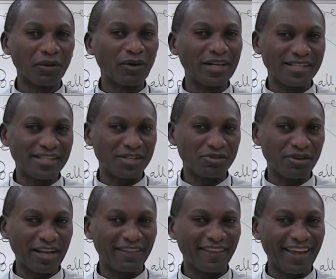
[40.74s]
what is the
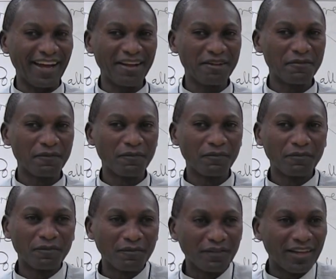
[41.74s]
trick there?
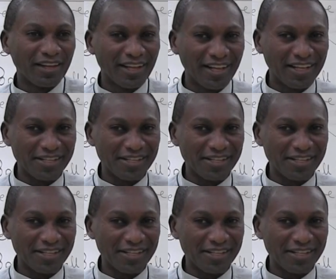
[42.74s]
Yeah.